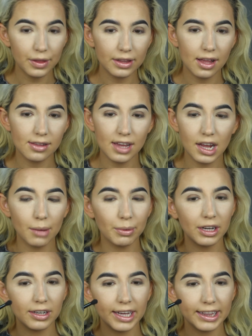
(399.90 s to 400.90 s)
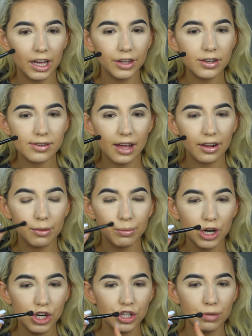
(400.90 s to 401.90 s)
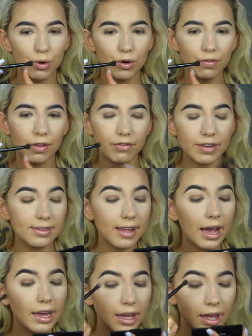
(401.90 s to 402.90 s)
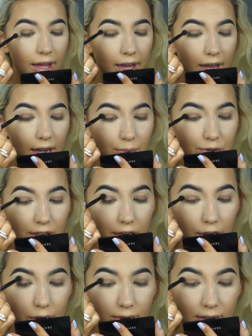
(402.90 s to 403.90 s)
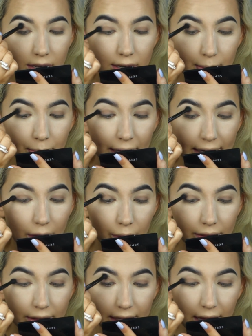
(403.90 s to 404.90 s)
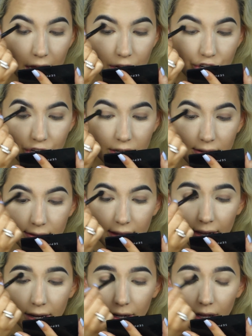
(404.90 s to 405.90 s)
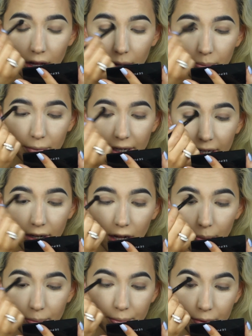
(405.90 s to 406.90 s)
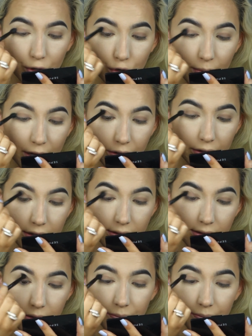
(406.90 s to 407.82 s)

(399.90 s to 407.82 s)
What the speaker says: that that's on, I'm going to take the other side of the brush, the more fluffy side, and I'm just going to use it to blend out the edges and blend it up to my crease.